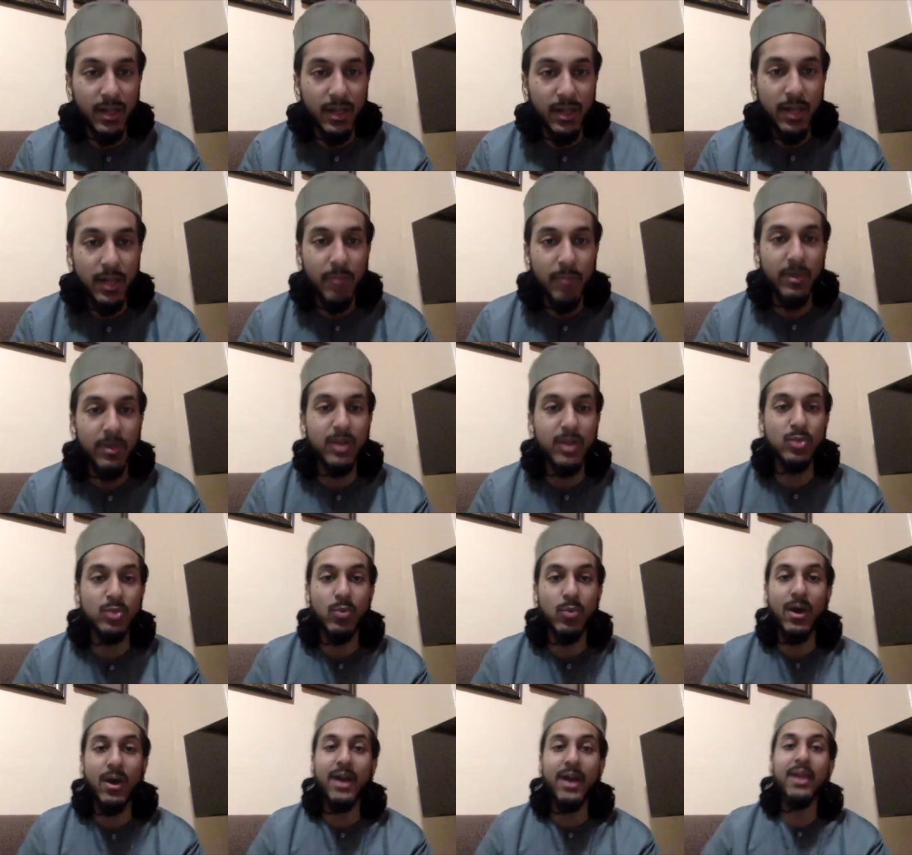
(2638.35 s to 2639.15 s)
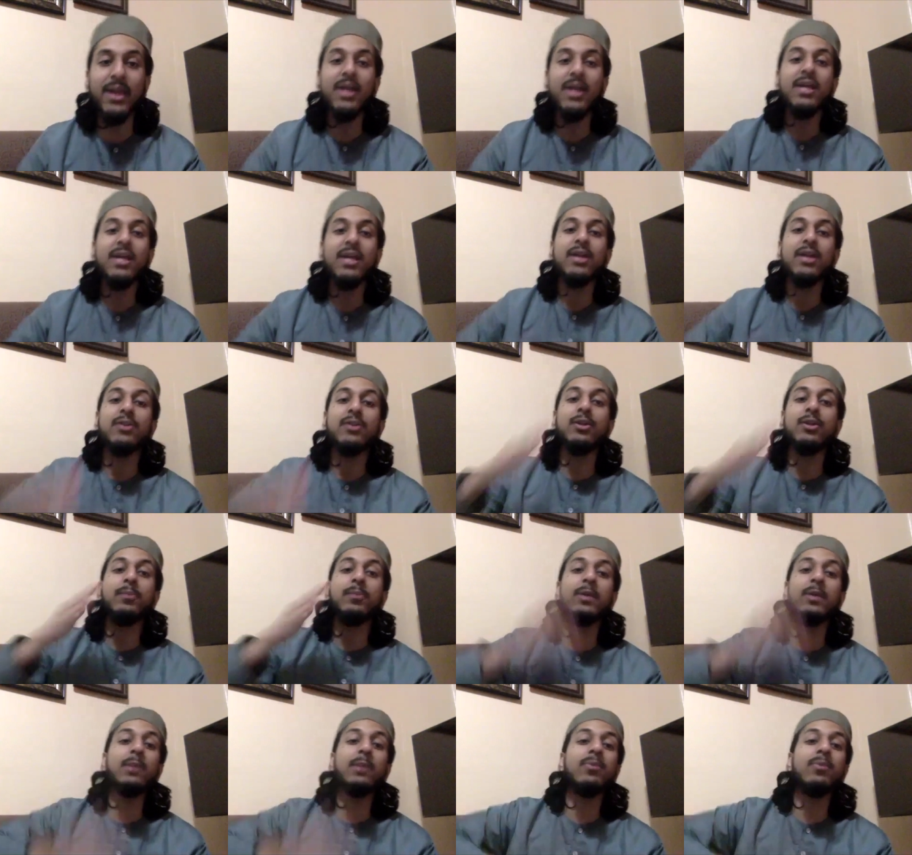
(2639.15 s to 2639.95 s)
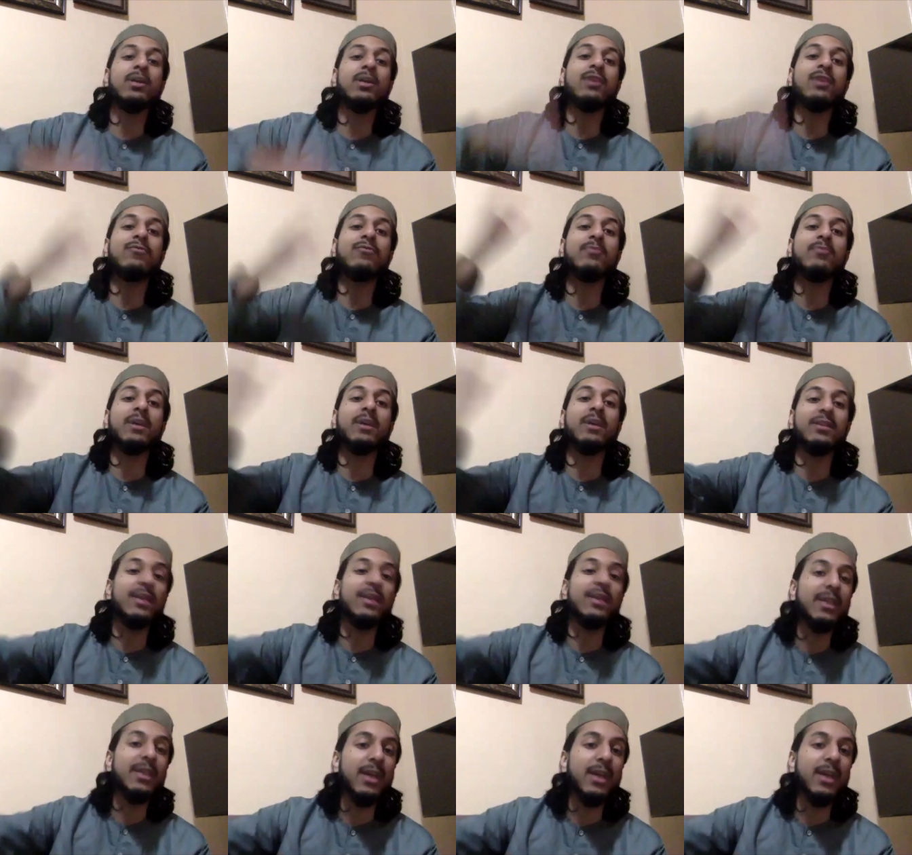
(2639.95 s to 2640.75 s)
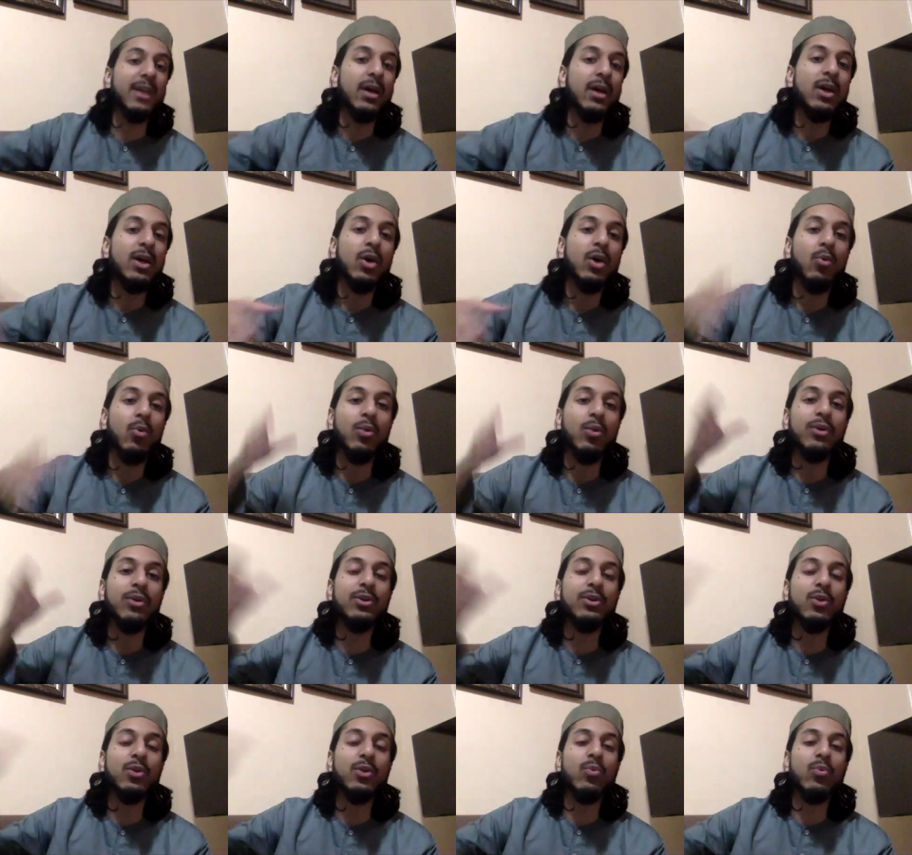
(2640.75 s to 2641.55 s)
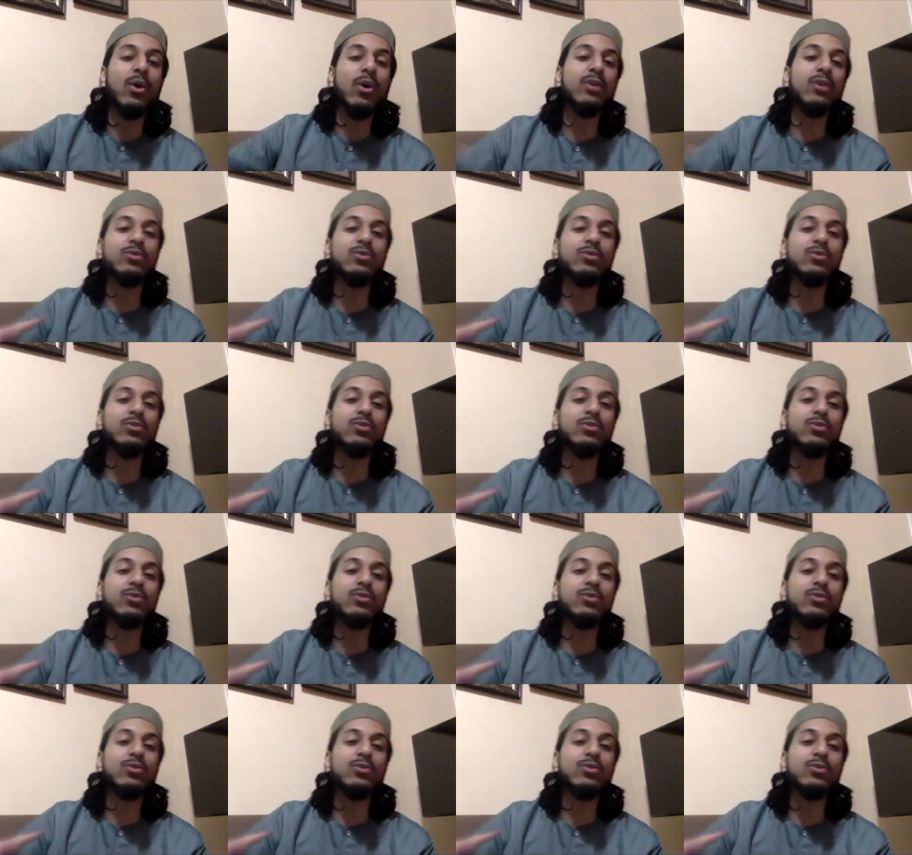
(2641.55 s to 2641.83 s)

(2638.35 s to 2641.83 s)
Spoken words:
Because why? The people of Medina were the ones who